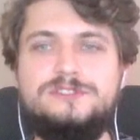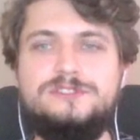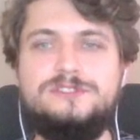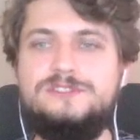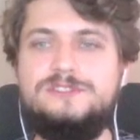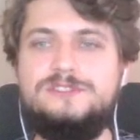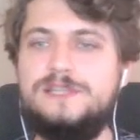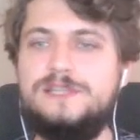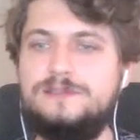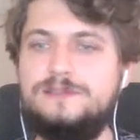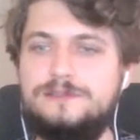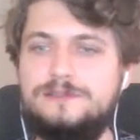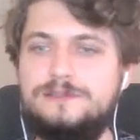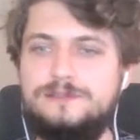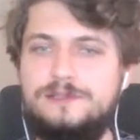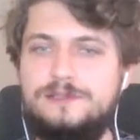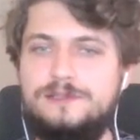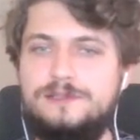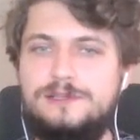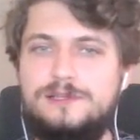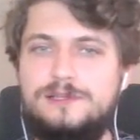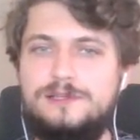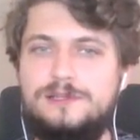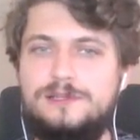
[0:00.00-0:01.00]
done
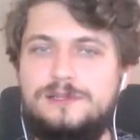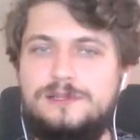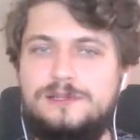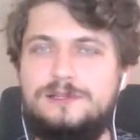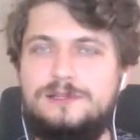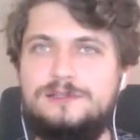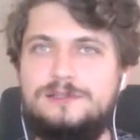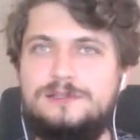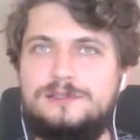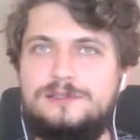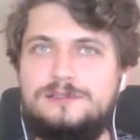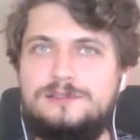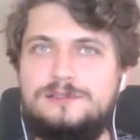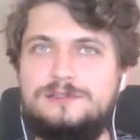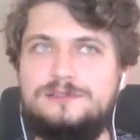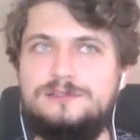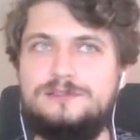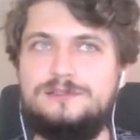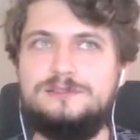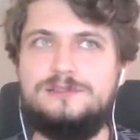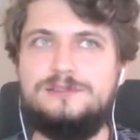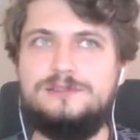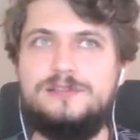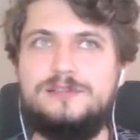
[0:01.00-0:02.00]

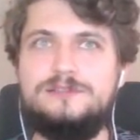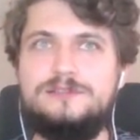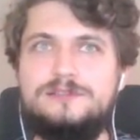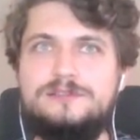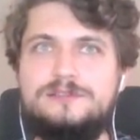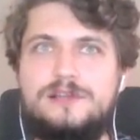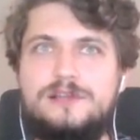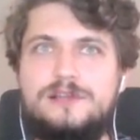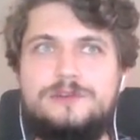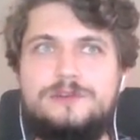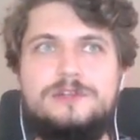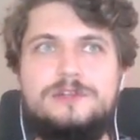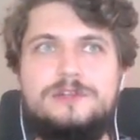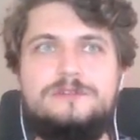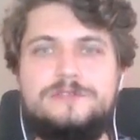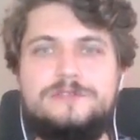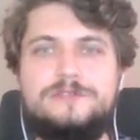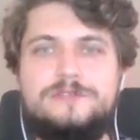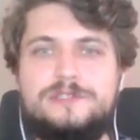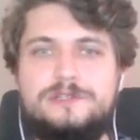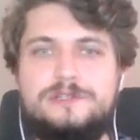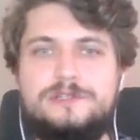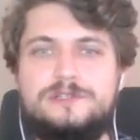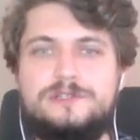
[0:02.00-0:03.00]
and area of
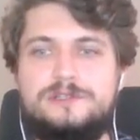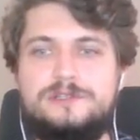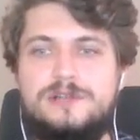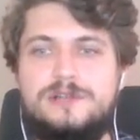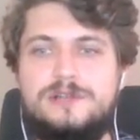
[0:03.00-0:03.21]
research.